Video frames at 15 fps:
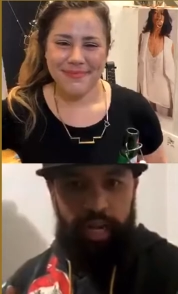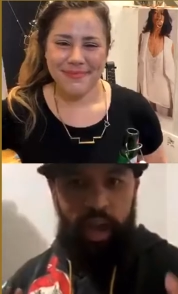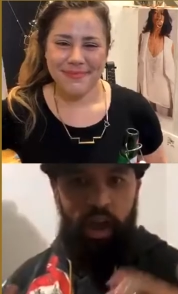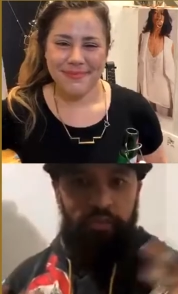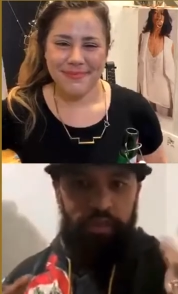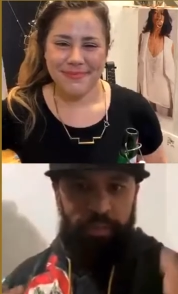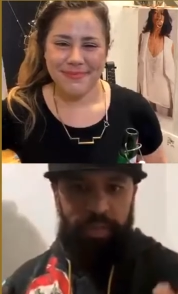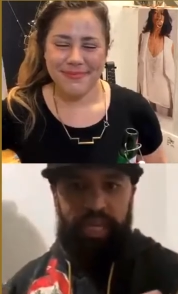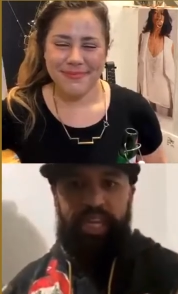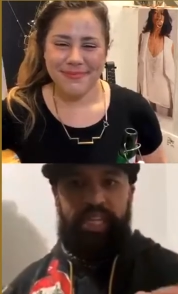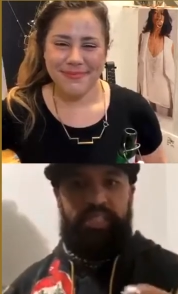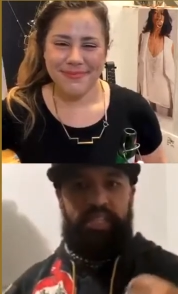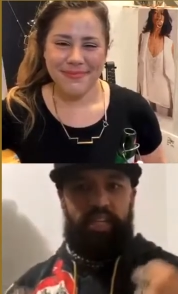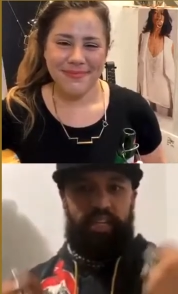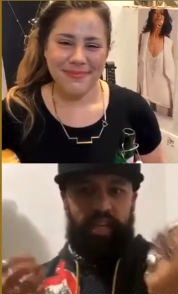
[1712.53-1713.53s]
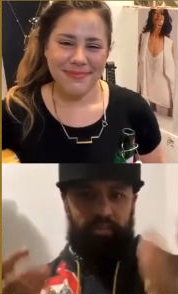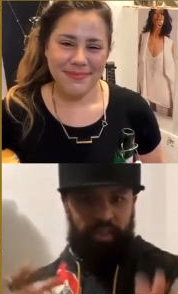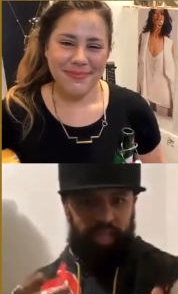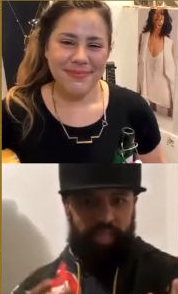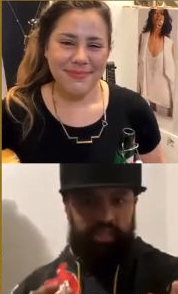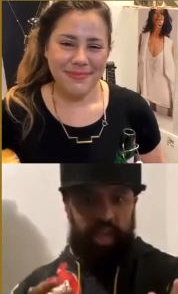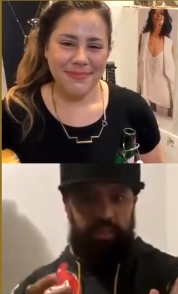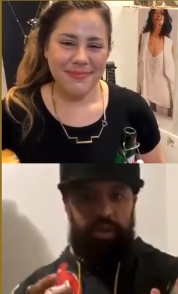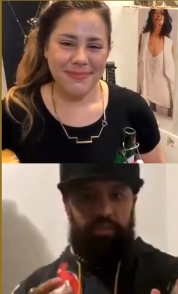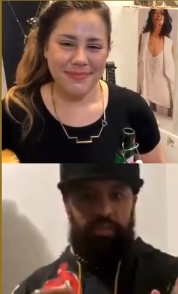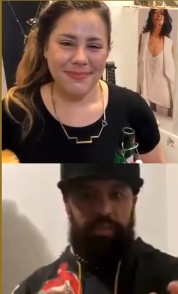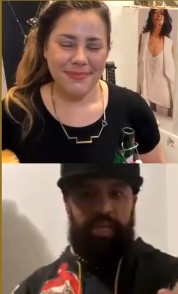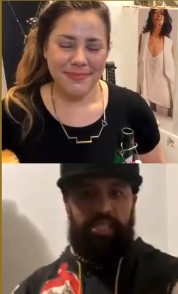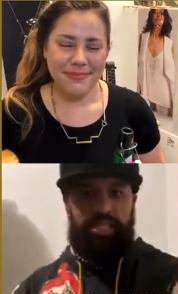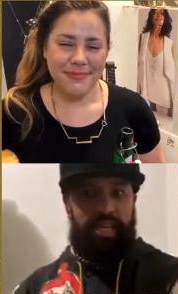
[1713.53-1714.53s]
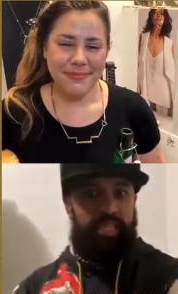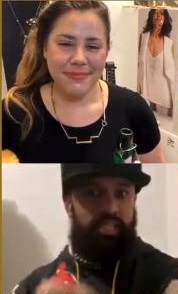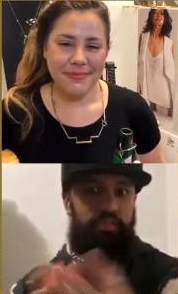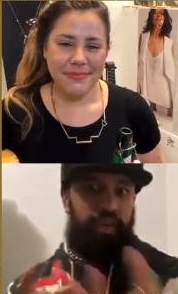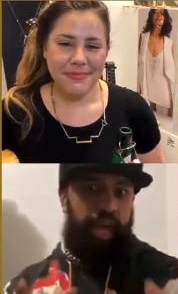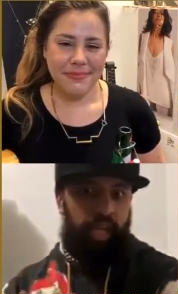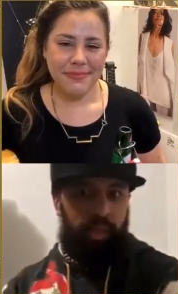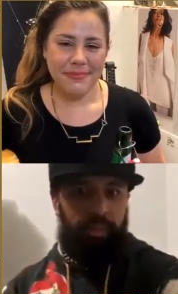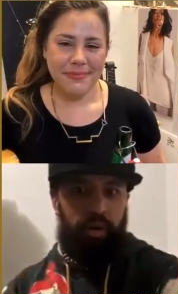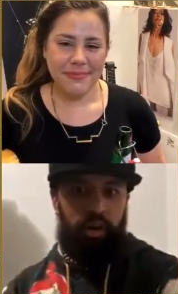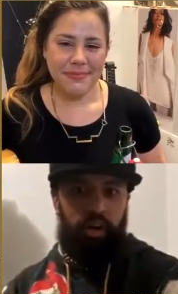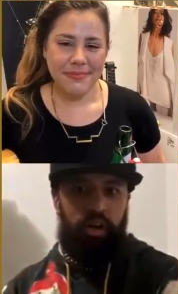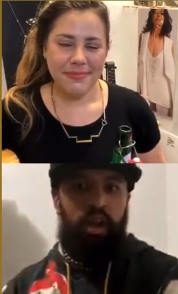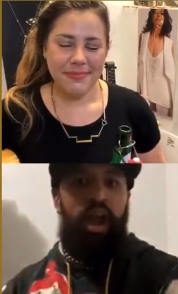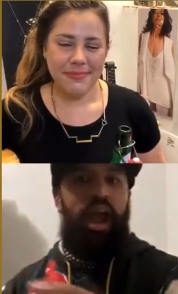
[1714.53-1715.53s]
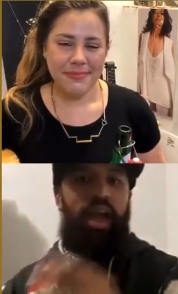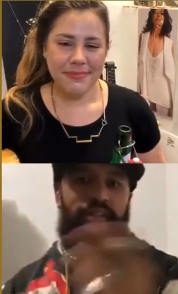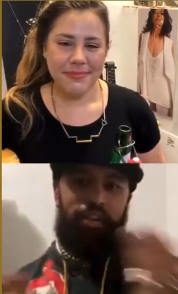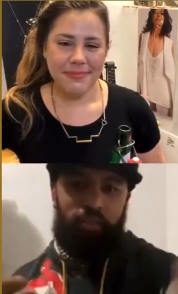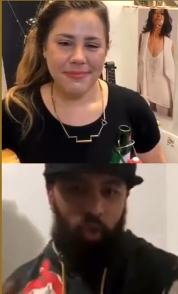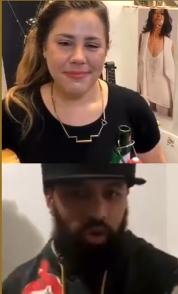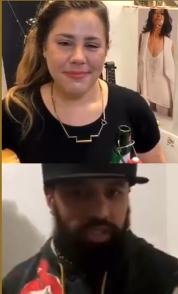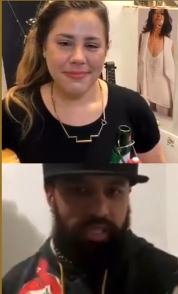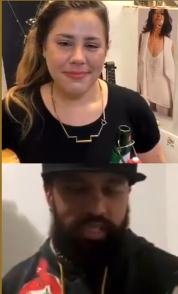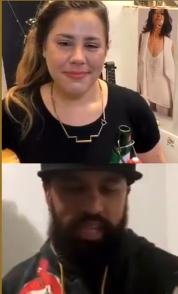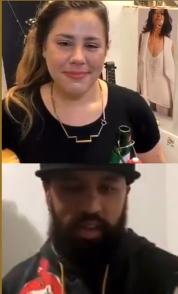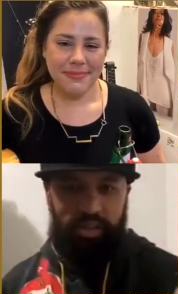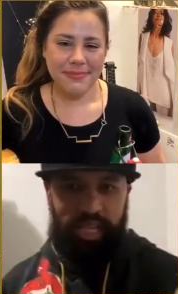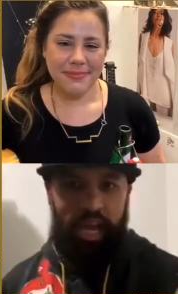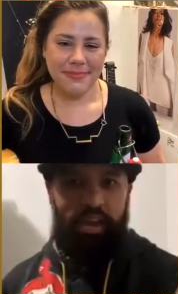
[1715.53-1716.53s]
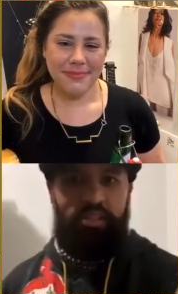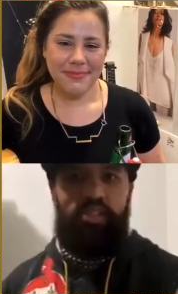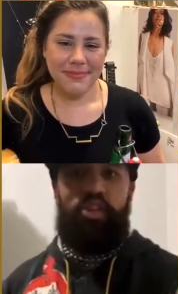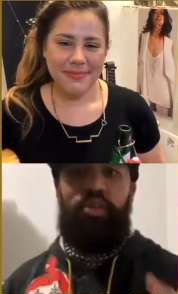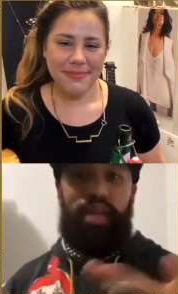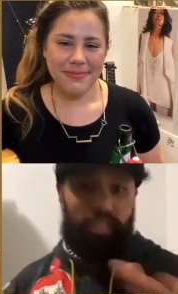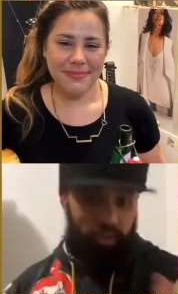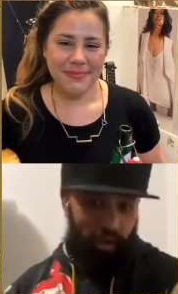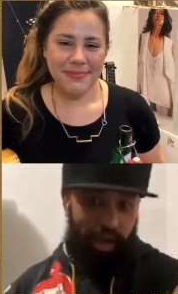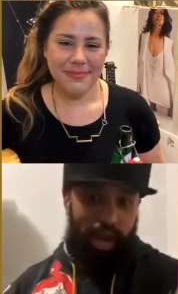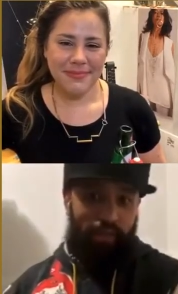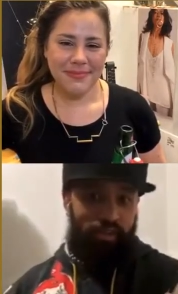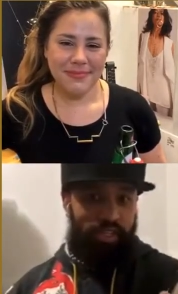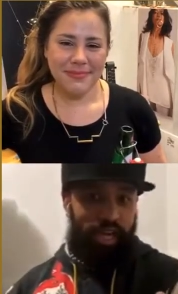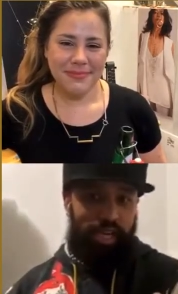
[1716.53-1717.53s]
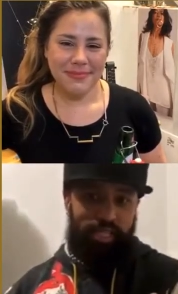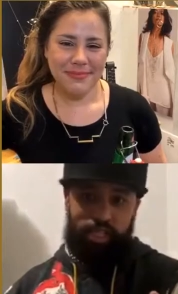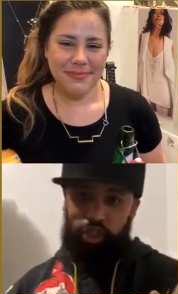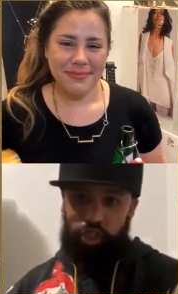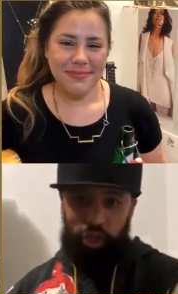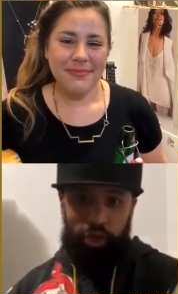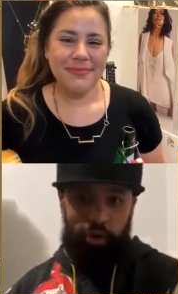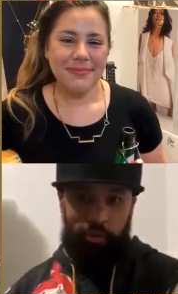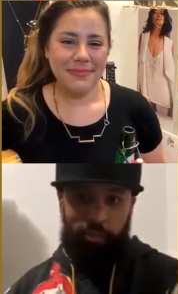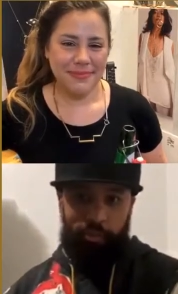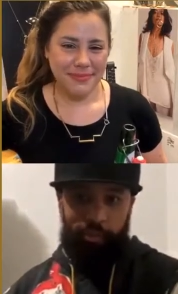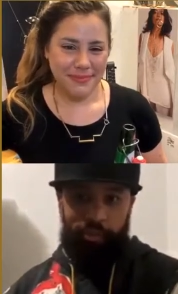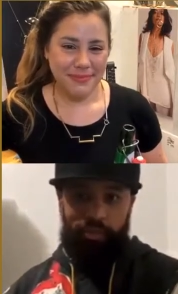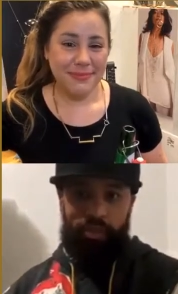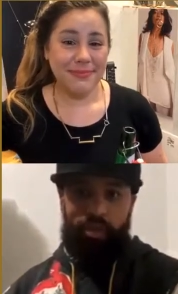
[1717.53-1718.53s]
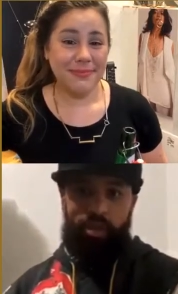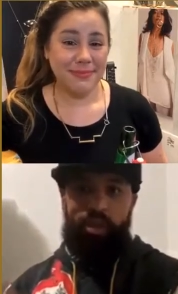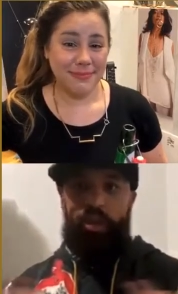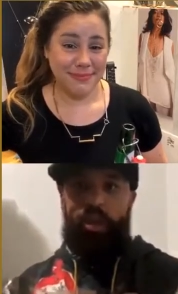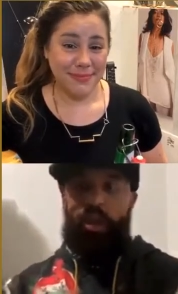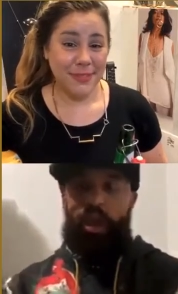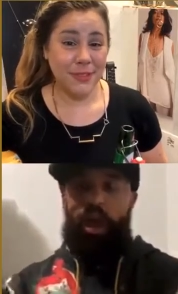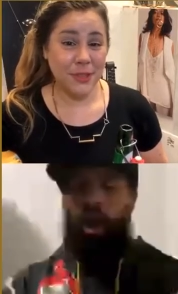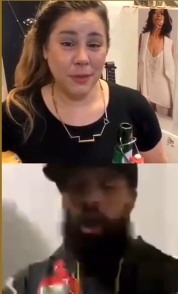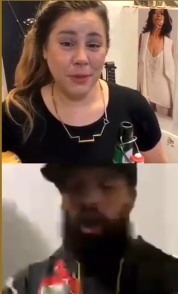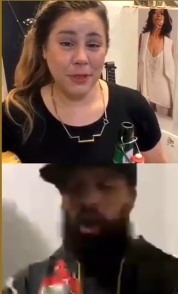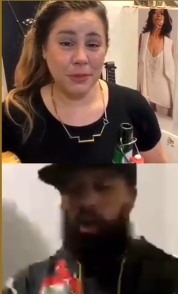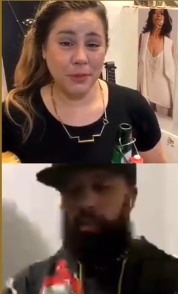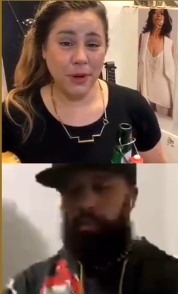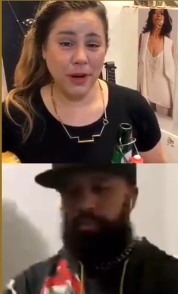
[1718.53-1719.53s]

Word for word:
Speaker 1: piece and giving the excitement of the piece that it's available, and then of course it sells out. So that's great advertising too.
Speaker 2: Super um, smart. Oh,